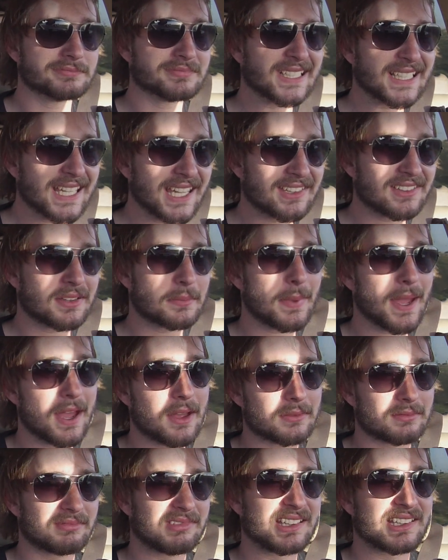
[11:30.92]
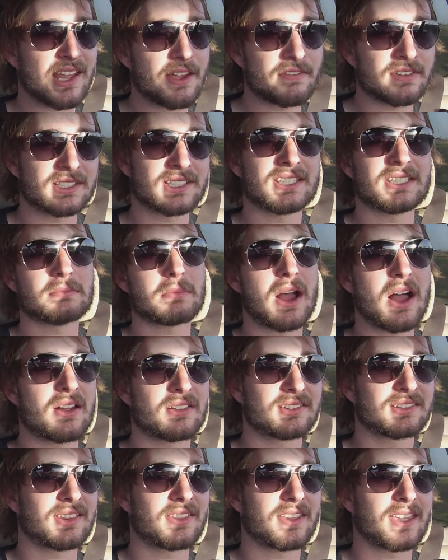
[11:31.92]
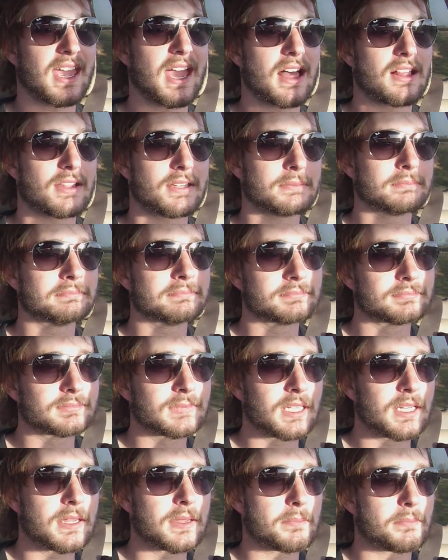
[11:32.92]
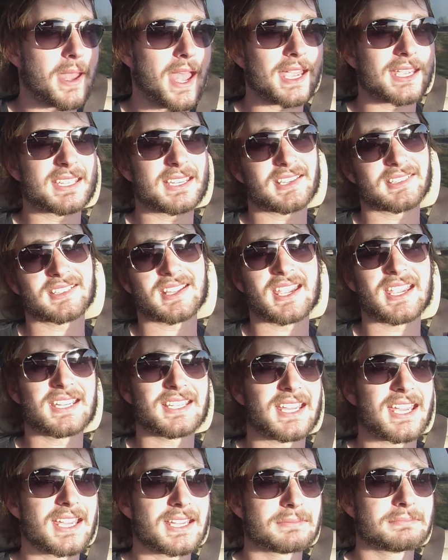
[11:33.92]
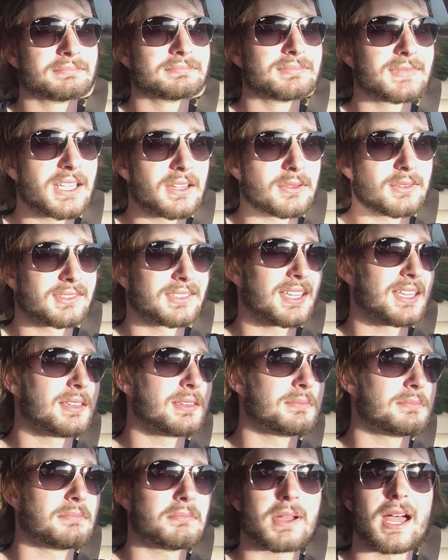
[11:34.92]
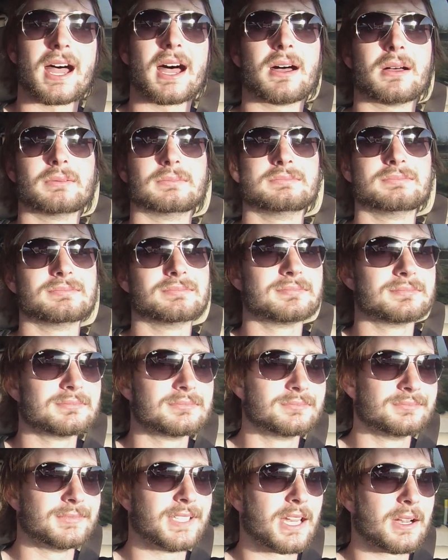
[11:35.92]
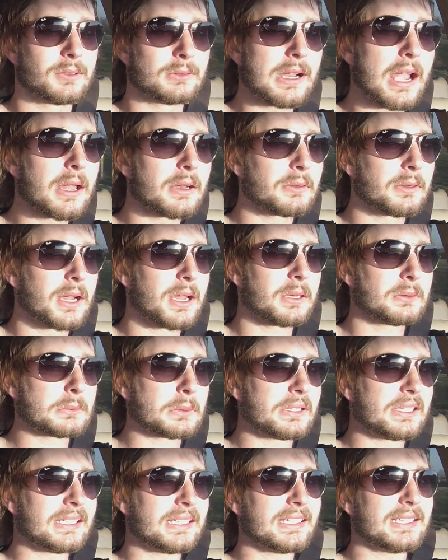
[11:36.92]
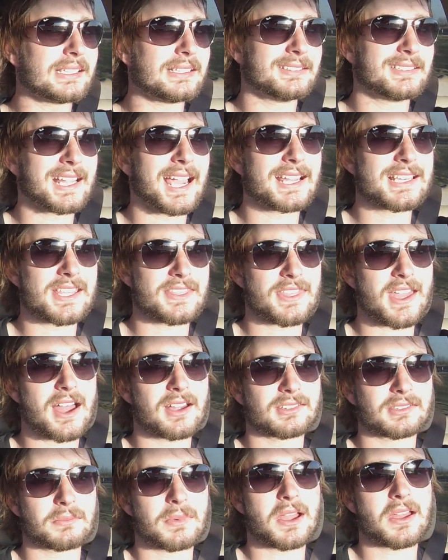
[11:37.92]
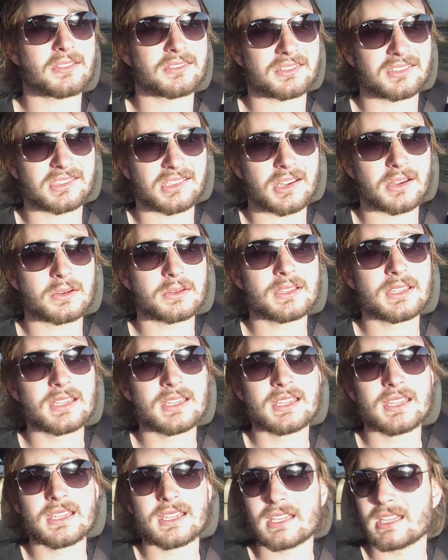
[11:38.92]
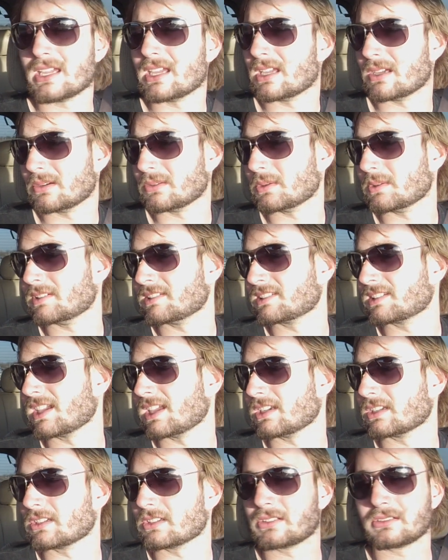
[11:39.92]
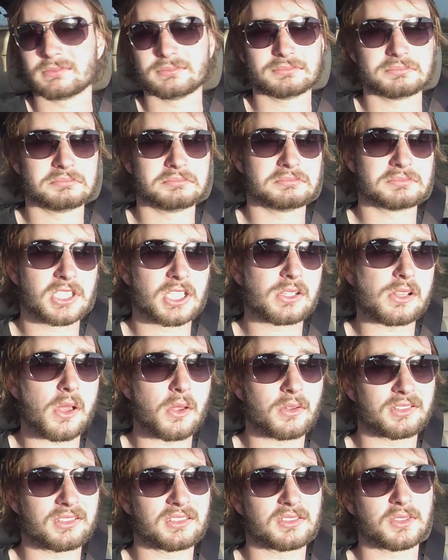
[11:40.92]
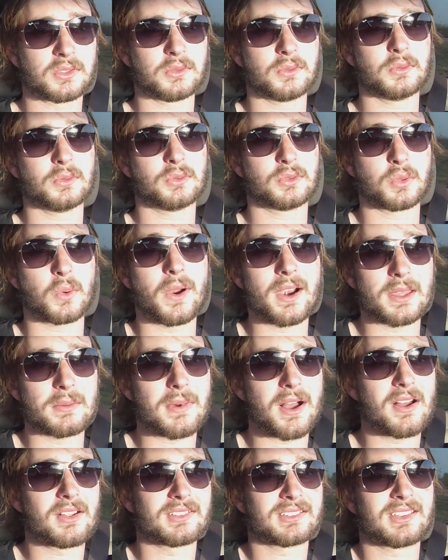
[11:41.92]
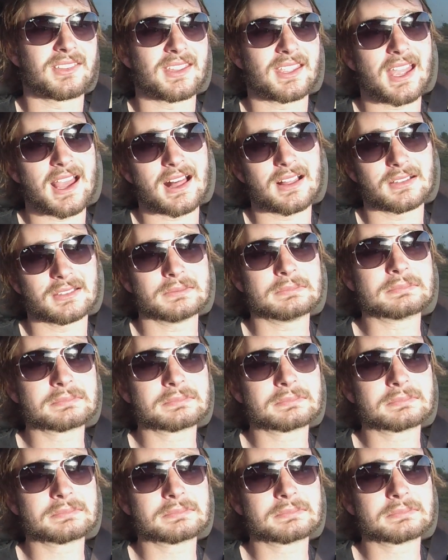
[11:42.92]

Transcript: Gets about 17 miles to the gallon. Back in its heyday, it was getting about, right around when it hit 90,000 miles or so, it was getting close to 20 miles to the gallon.